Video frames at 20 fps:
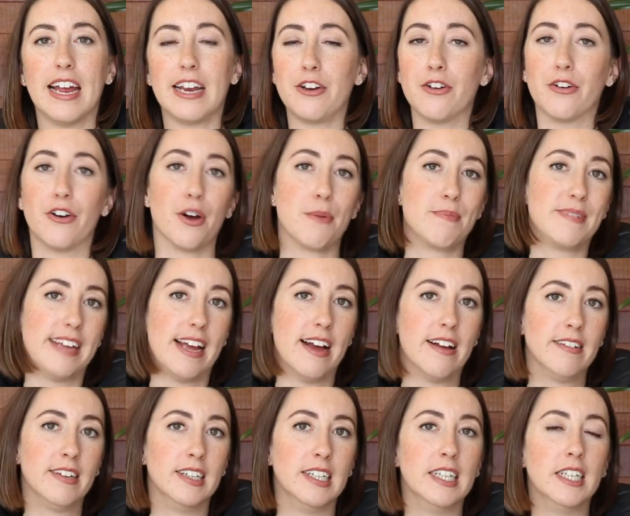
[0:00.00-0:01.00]
in your
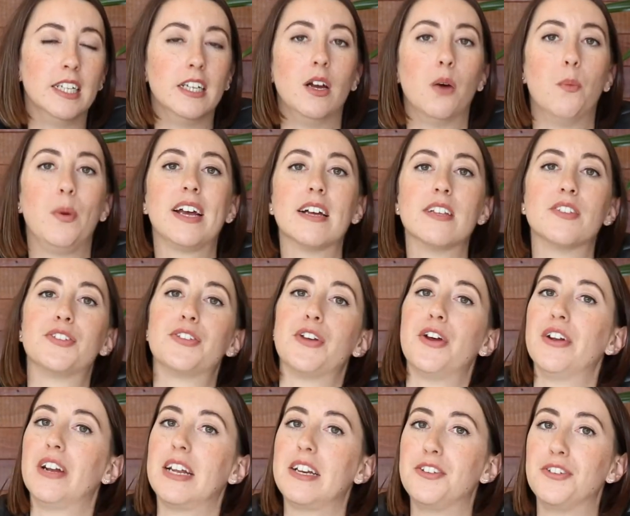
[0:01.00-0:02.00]
hometown, we can
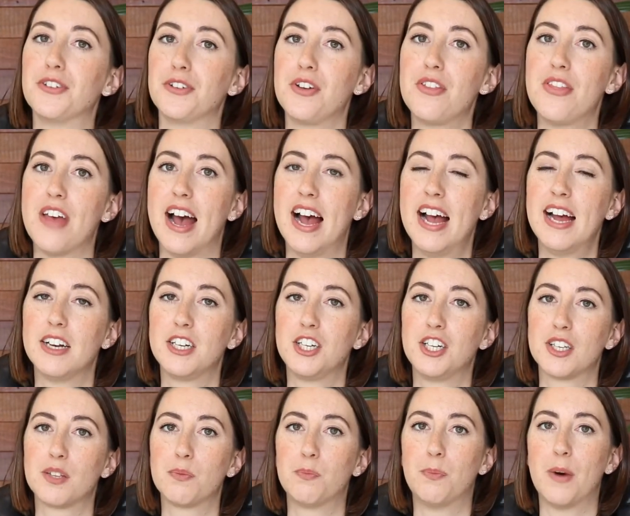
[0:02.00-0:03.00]
certainly do that
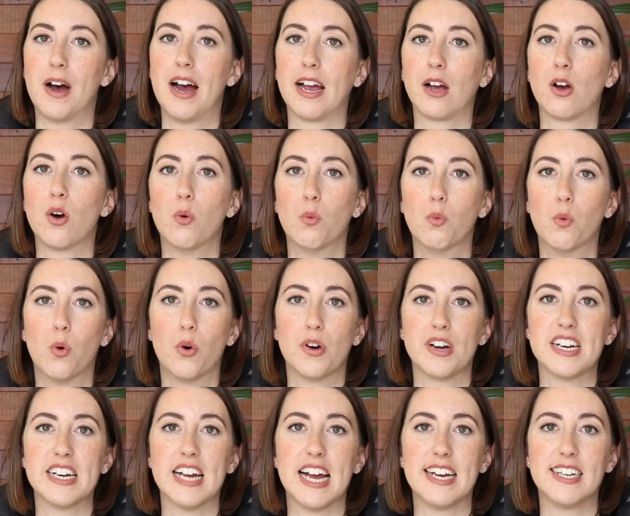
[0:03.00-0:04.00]
just by
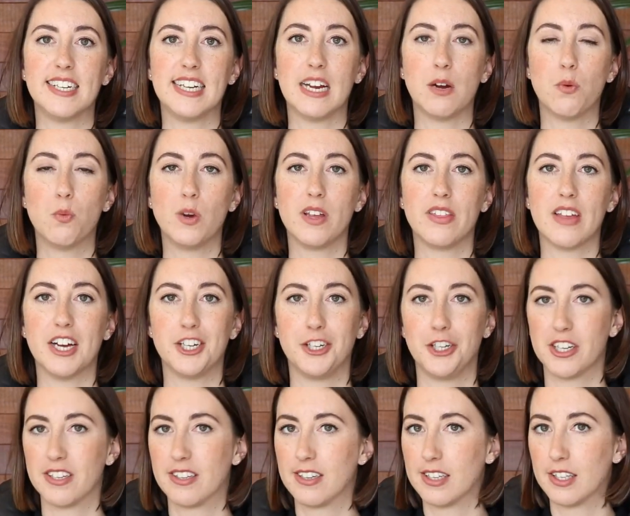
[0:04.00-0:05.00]
coordinating with a
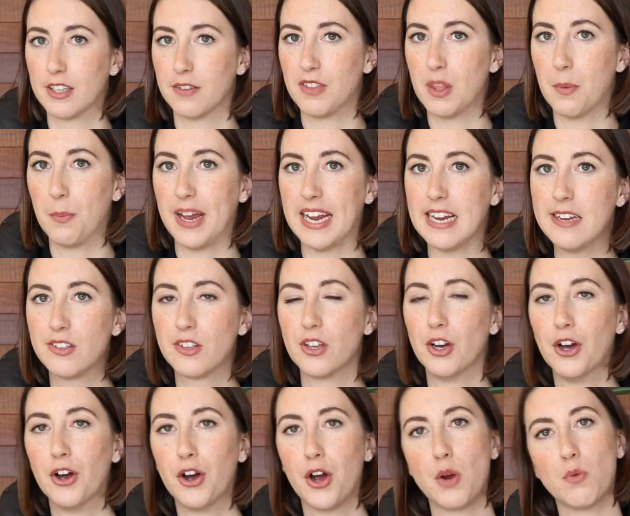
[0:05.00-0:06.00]
justice of the
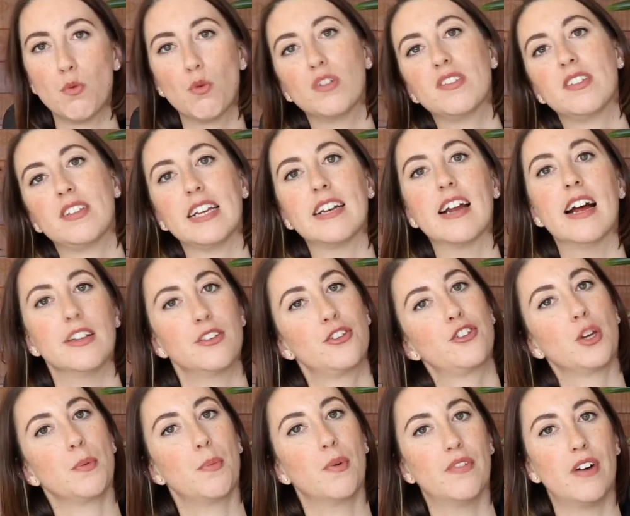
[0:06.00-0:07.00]
peace who will sit and
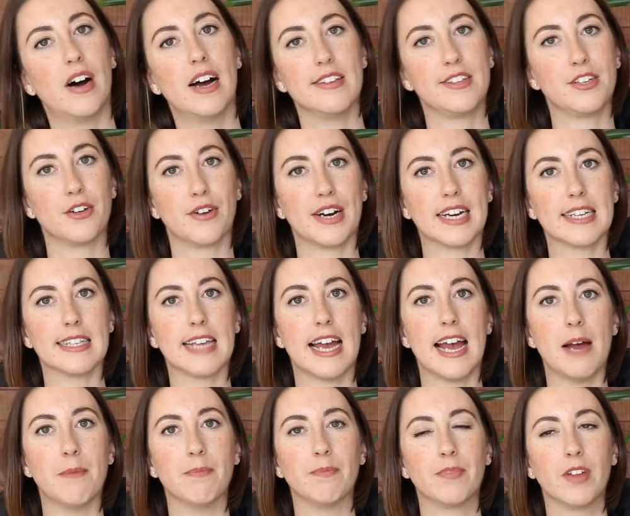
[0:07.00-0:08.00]
supervise your
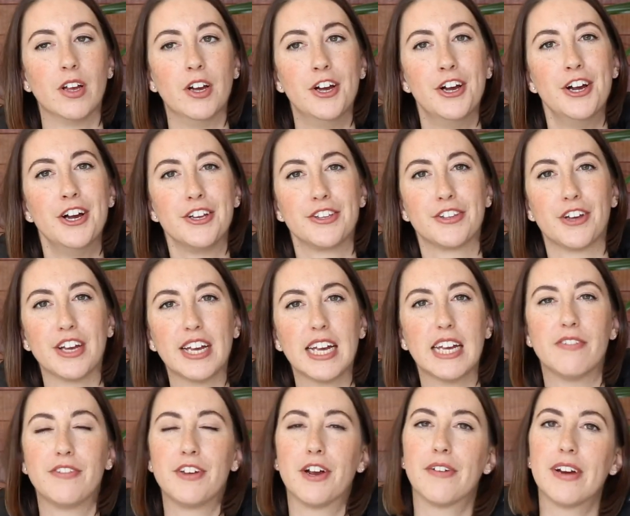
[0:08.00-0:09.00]
exam. So
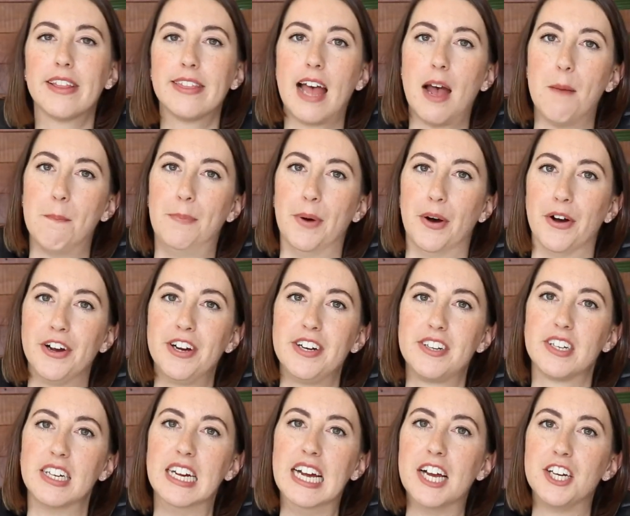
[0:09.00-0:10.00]
if you're in that
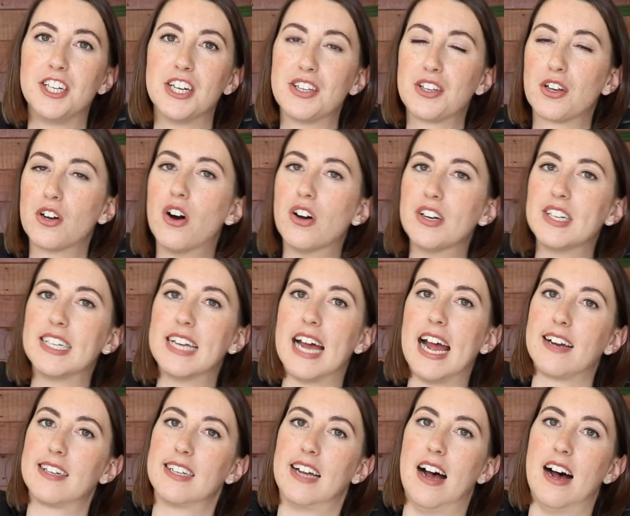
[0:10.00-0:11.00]
boat, just
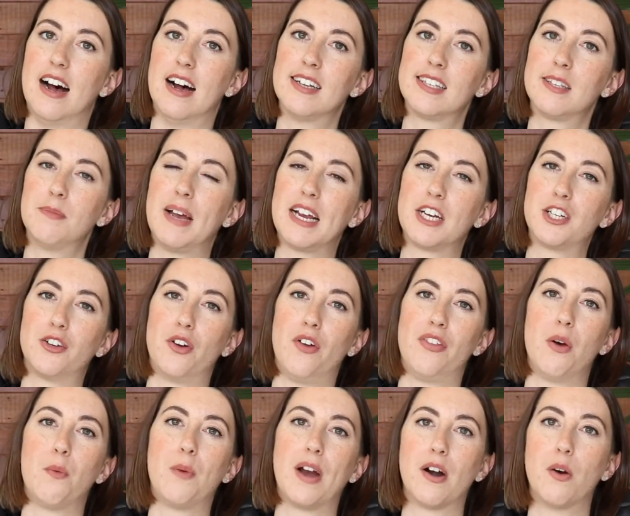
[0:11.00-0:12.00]
contact us, make sure
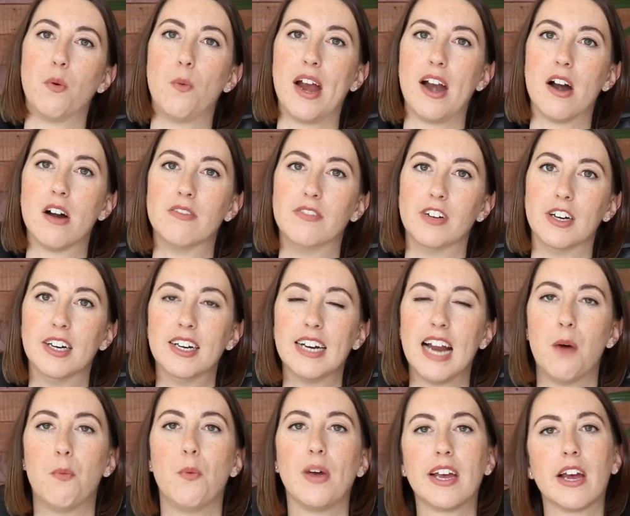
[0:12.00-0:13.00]
that we're aware of it,
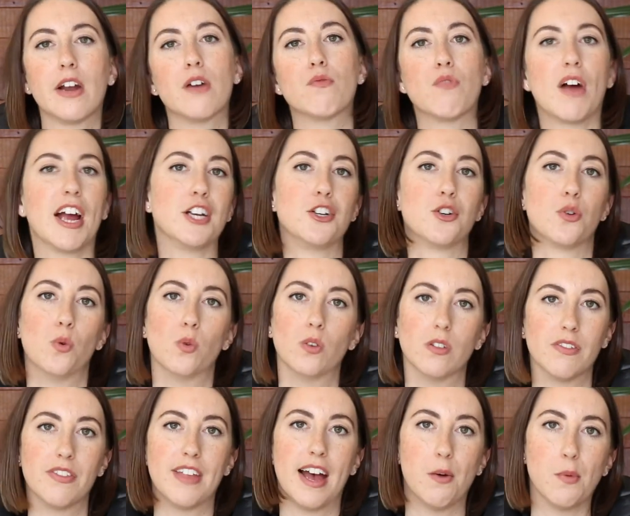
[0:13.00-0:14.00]
and we can arrange all
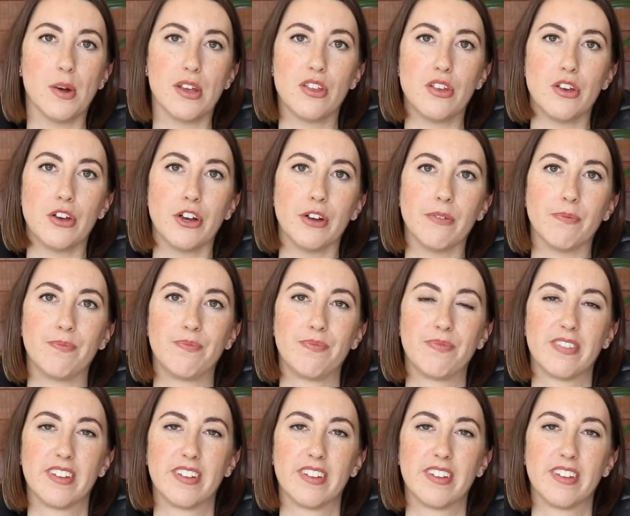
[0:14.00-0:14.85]
of that with you.